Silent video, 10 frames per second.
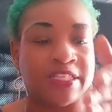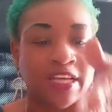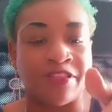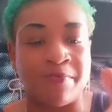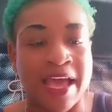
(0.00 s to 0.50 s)
this
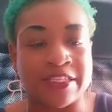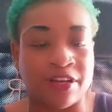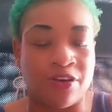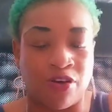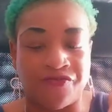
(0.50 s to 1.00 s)
other
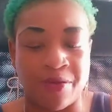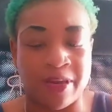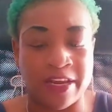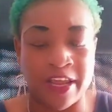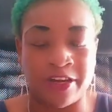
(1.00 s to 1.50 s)
masculine or
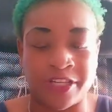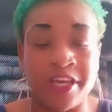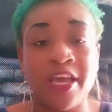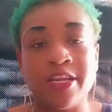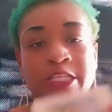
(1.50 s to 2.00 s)
feminine
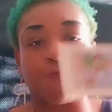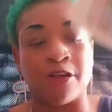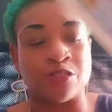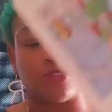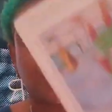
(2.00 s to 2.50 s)
energy. This
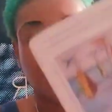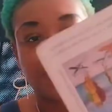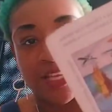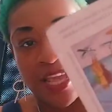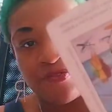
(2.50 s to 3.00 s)
person was
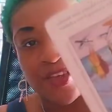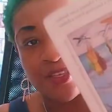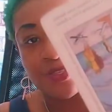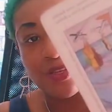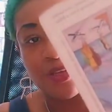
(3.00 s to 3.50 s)
jealous and
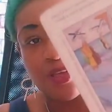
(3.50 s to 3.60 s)
envious.